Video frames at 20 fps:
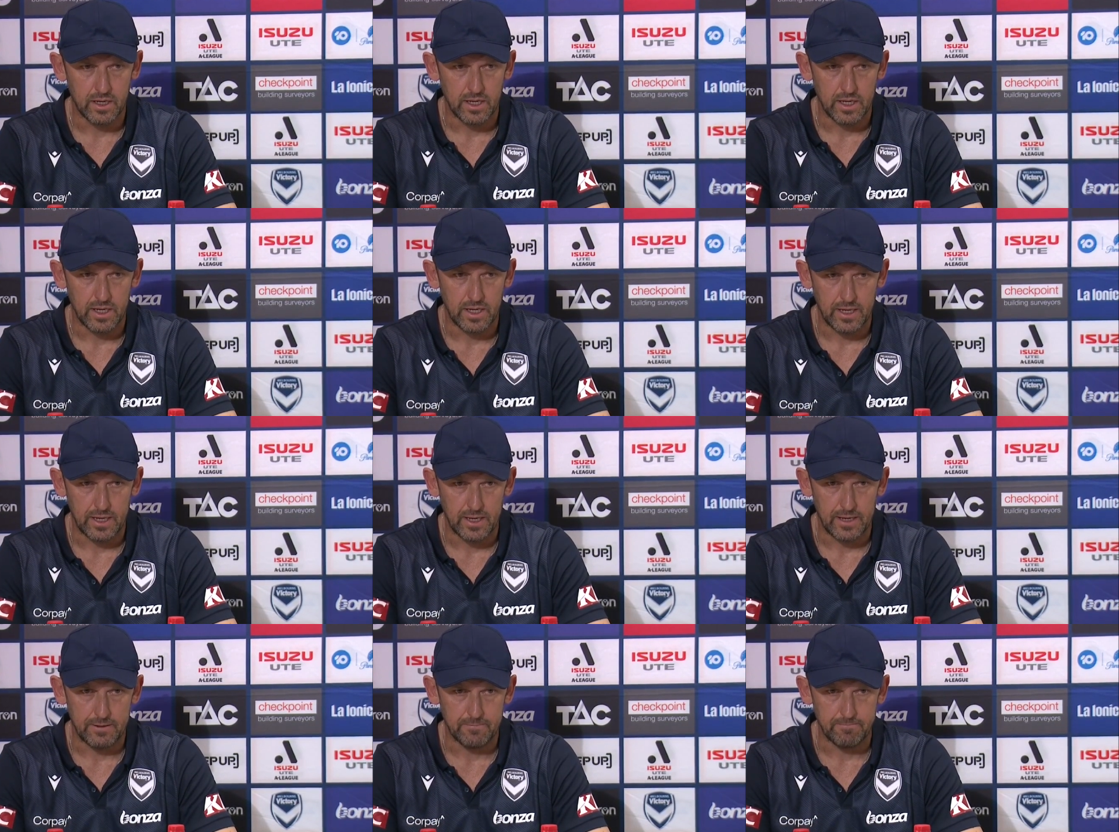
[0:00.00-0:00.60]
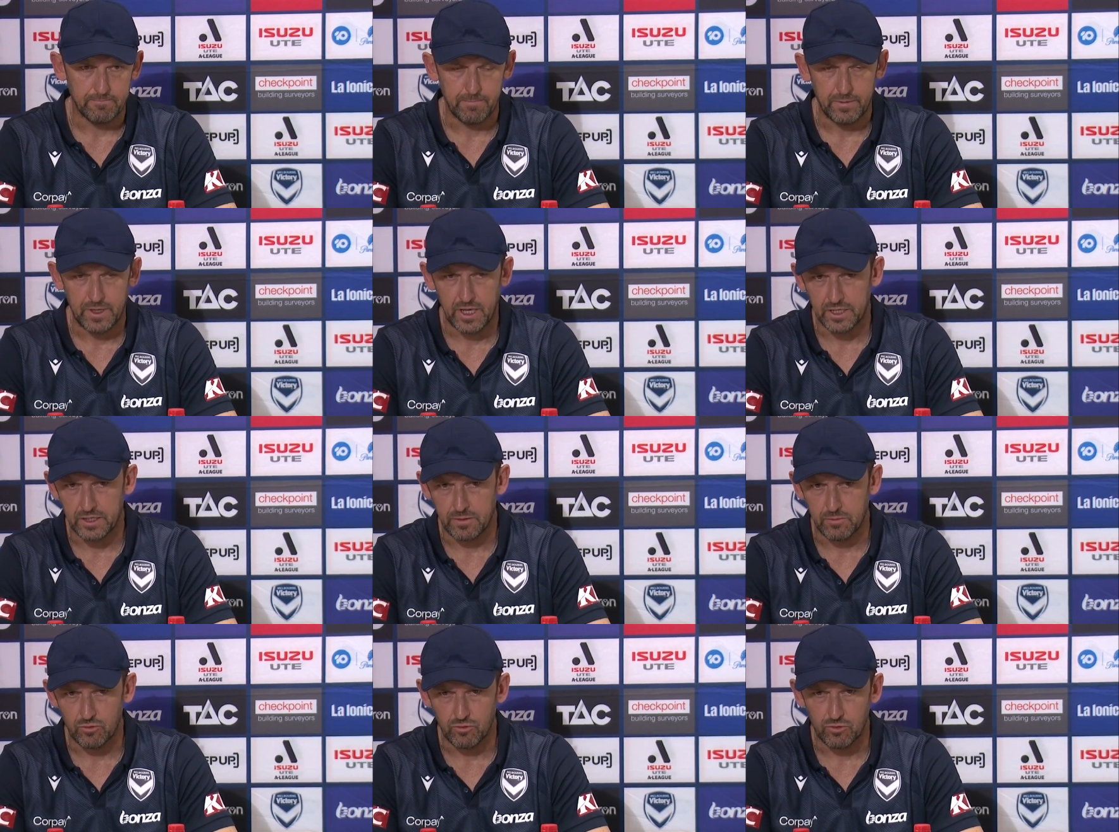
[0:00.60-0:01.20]
Um, he had
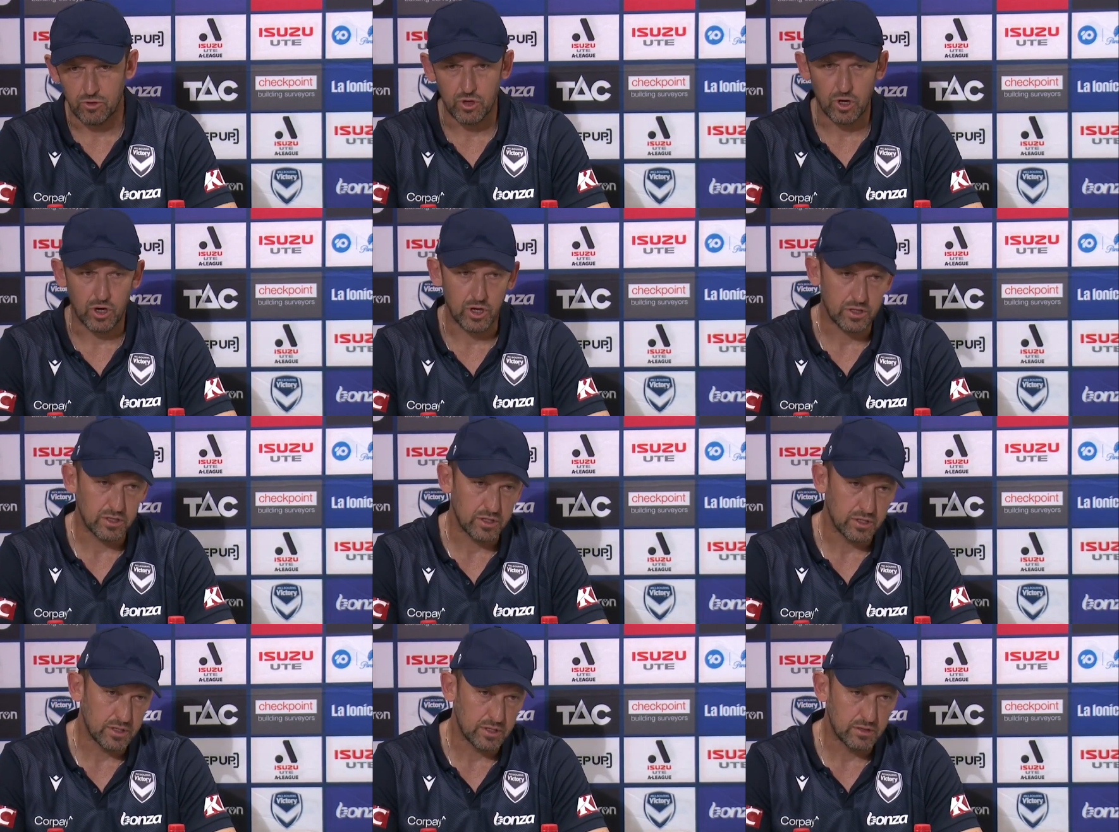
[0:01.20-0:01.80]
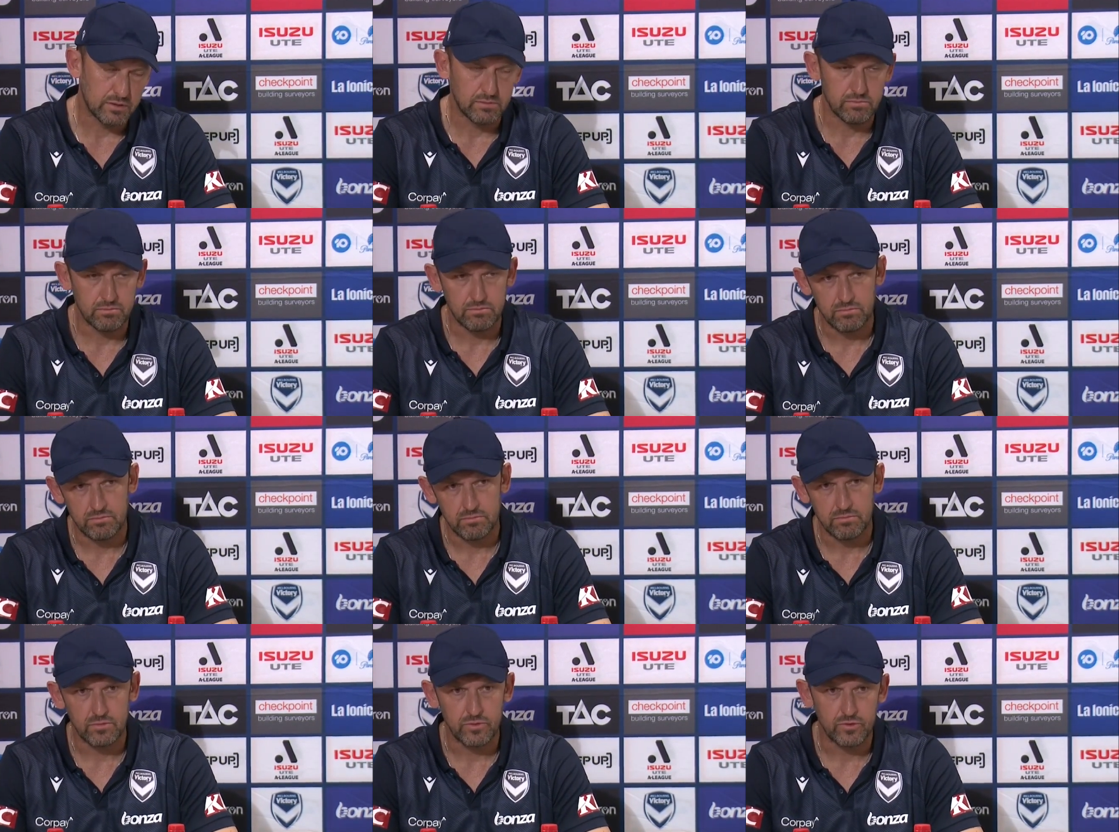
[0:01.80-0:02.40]
some good shots
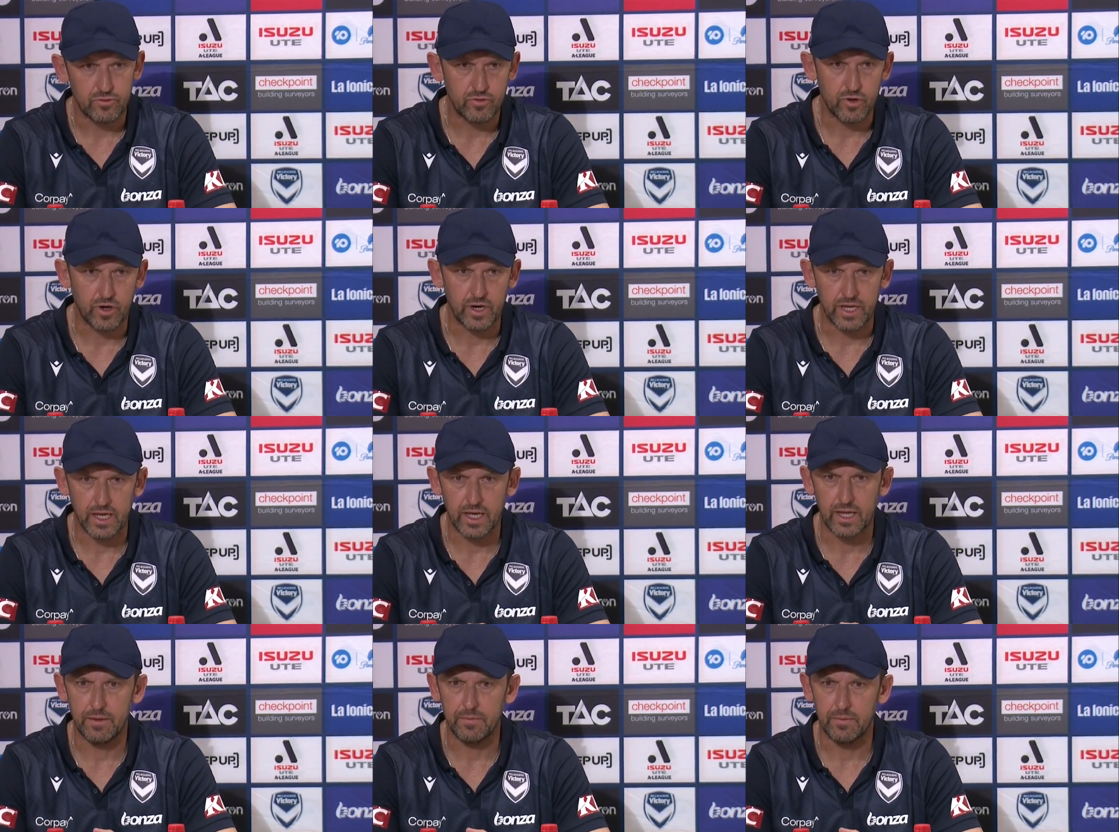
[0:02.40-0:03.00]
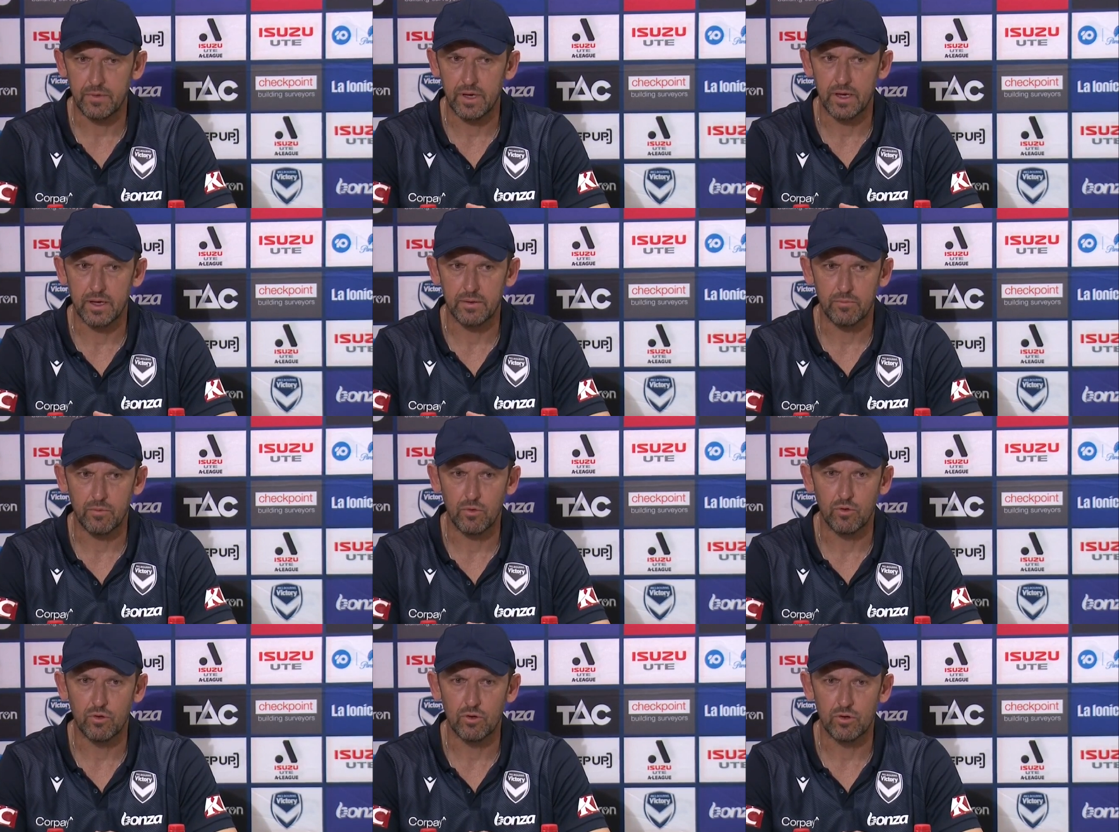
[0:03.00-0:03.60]
trying to get him uh,
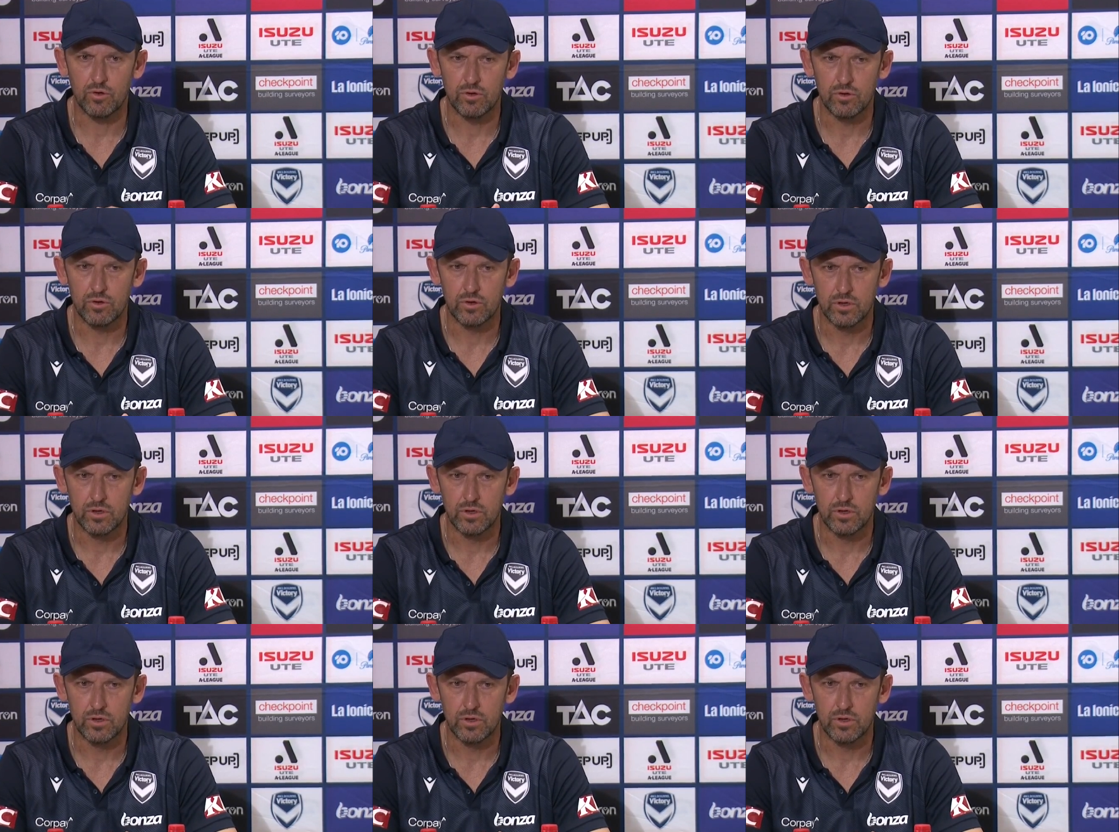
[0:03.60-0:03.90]
more